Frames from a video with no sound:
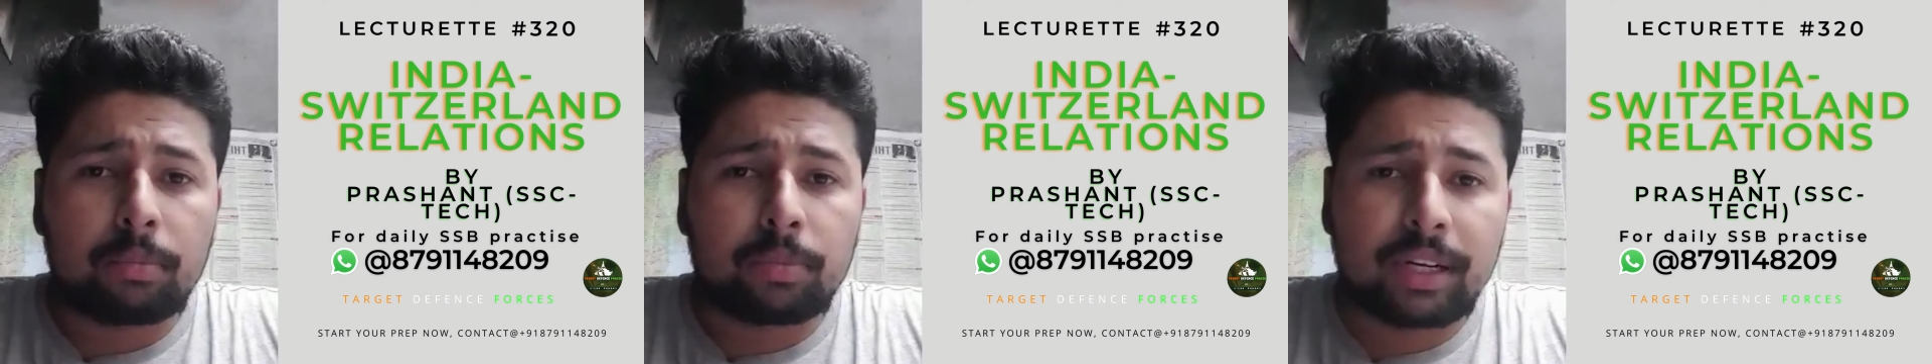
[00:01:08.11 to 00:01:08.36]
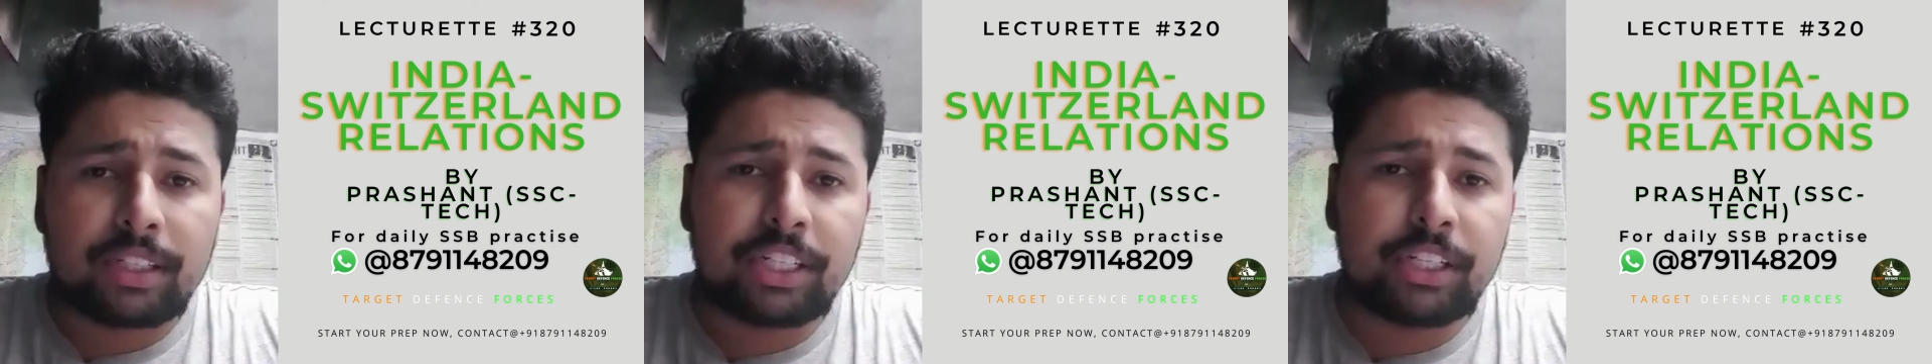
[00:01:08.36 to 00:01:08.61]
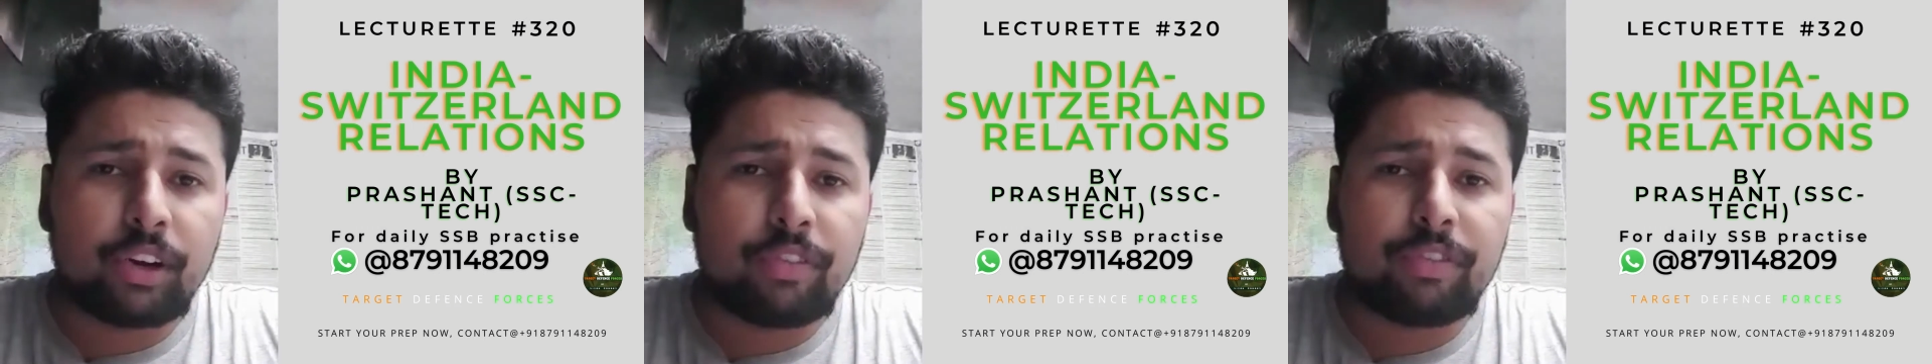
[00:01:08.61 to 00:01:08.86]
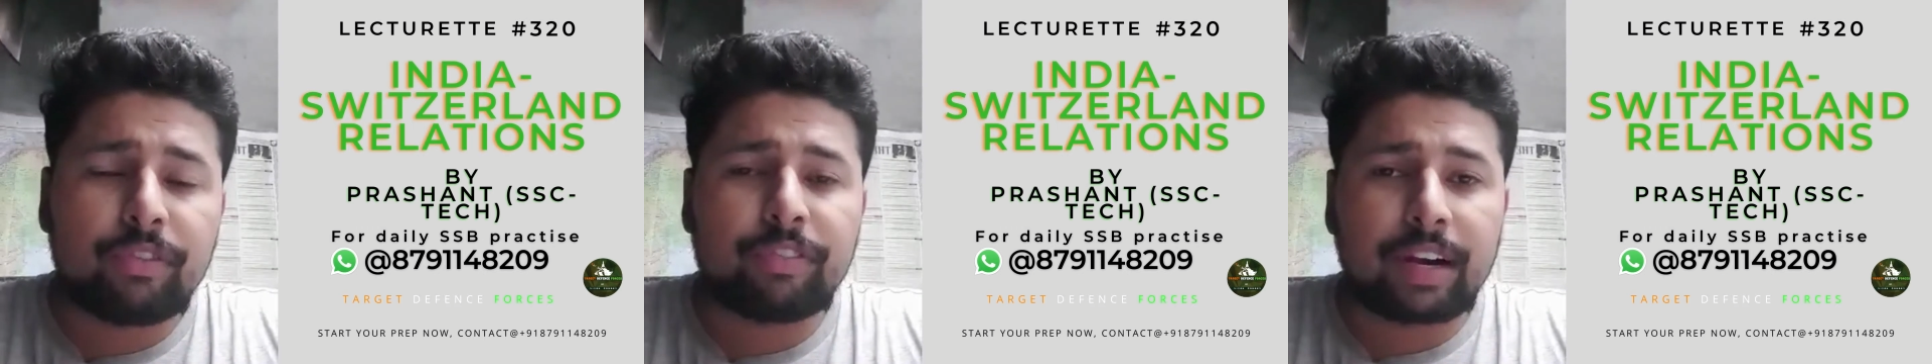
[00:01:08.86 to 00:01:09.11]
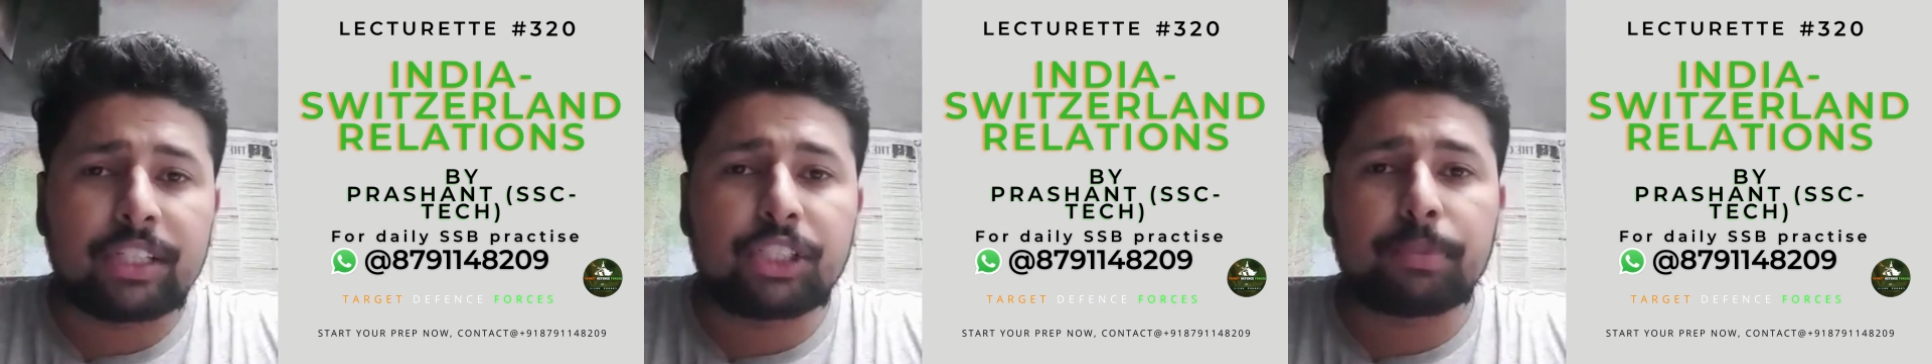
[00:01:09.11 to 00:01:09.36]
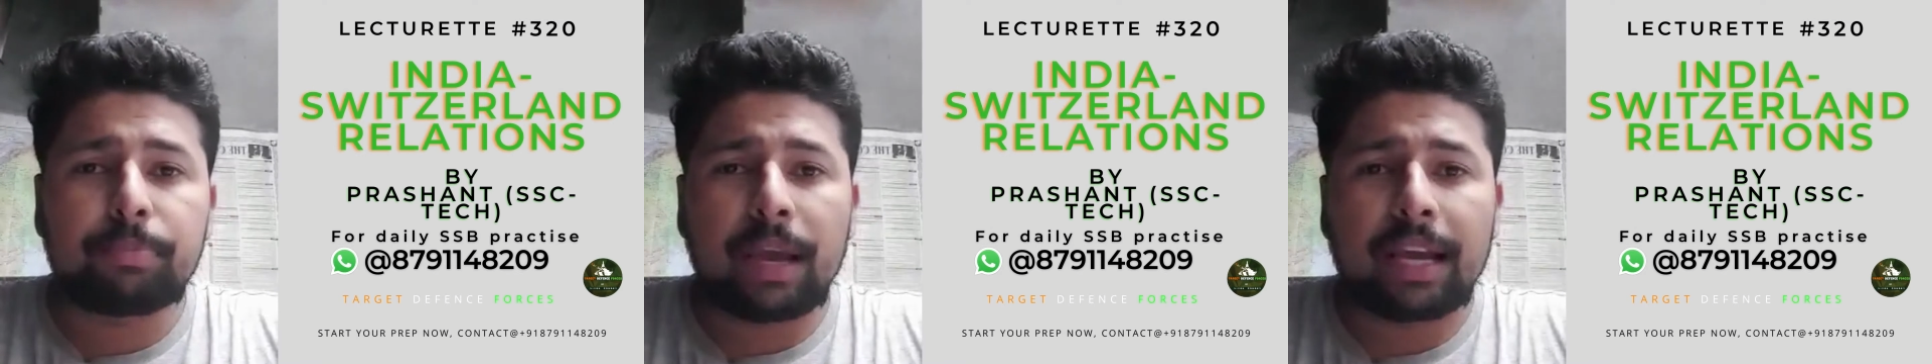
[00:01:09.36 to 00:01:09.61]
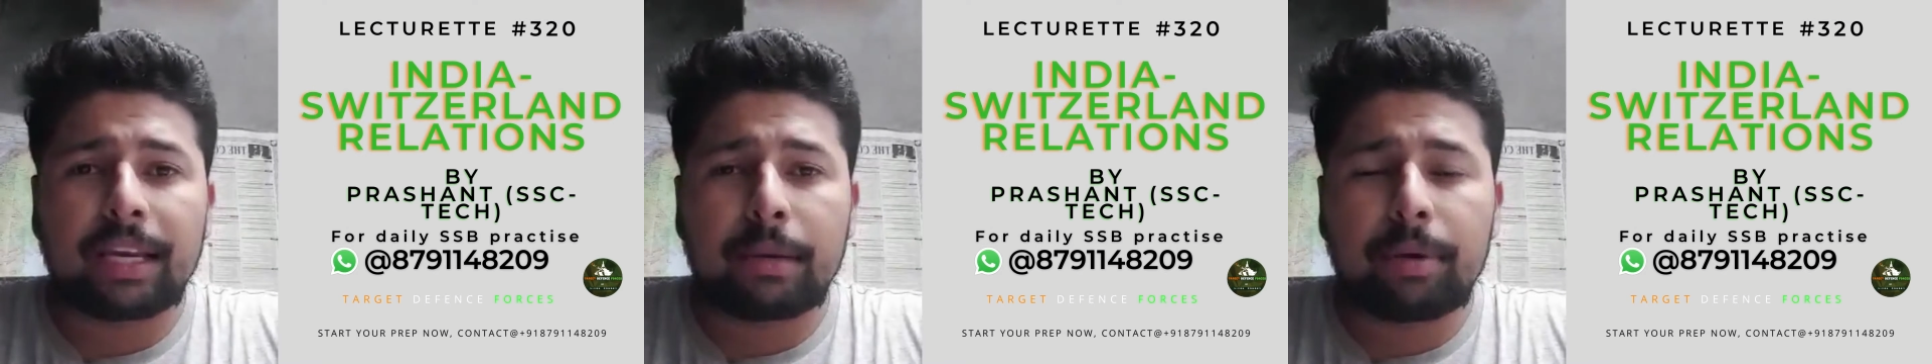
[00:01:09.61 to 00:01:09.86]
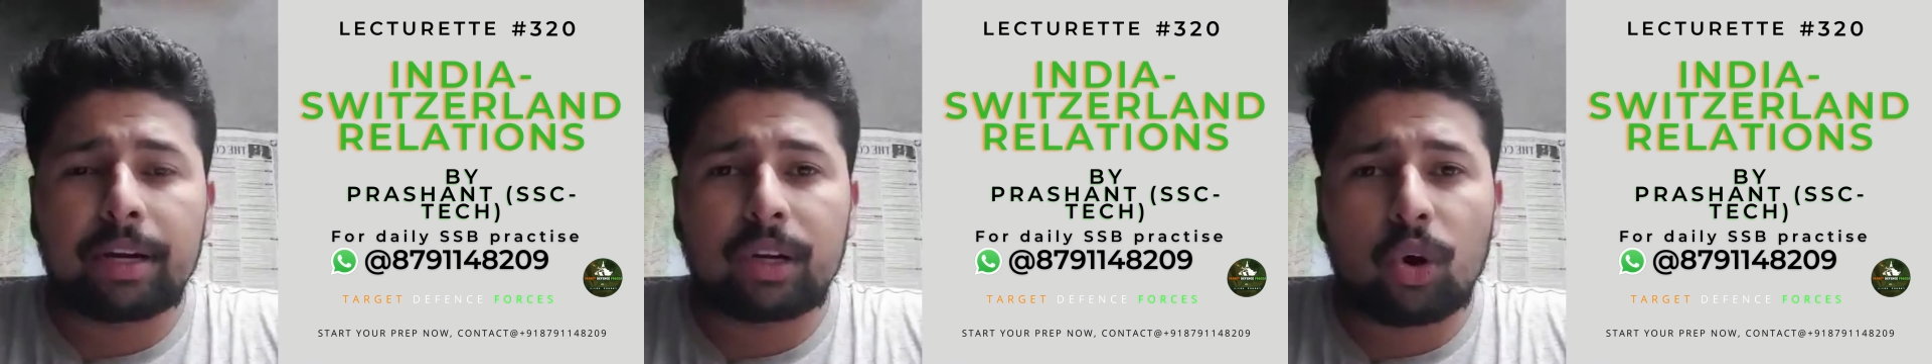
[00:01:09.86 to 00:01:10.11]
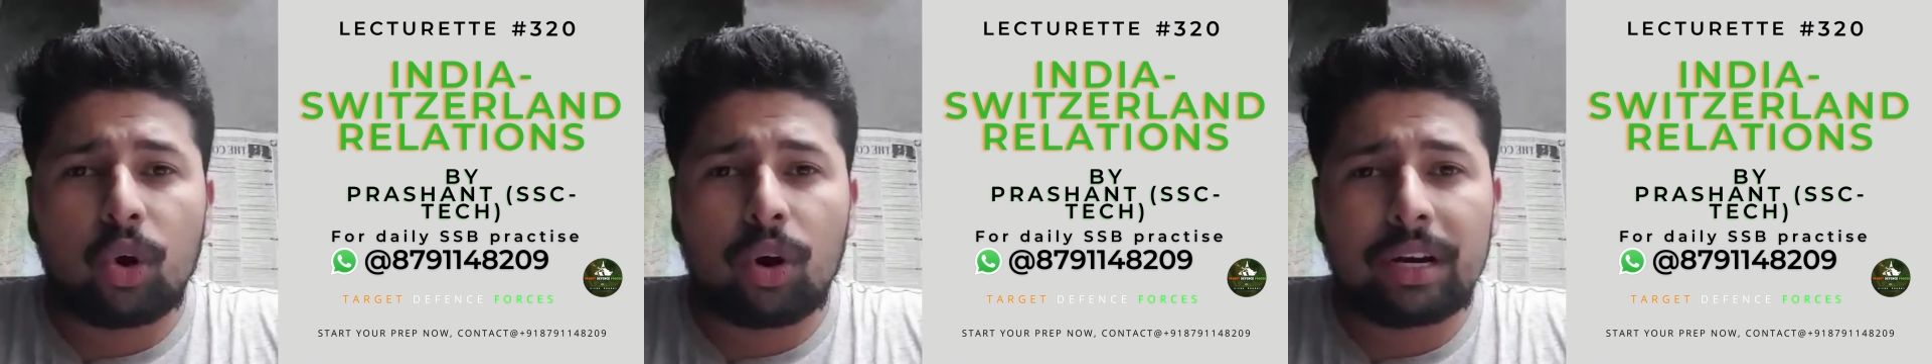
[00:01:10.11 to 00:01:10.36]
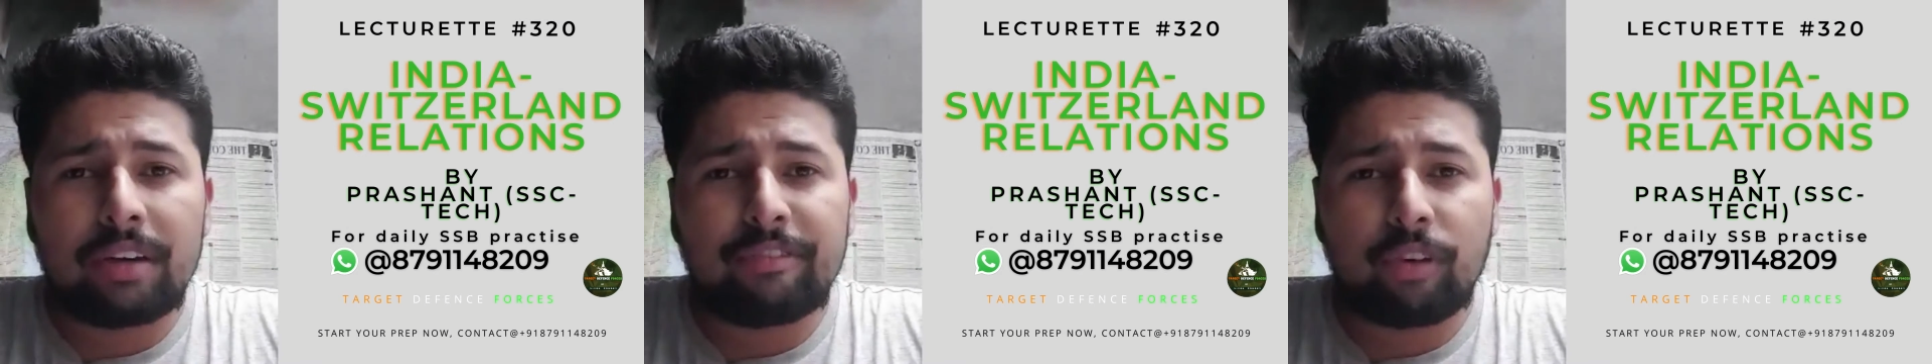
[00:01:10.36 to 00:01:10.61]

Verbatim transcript: the treaty of friendship agreement on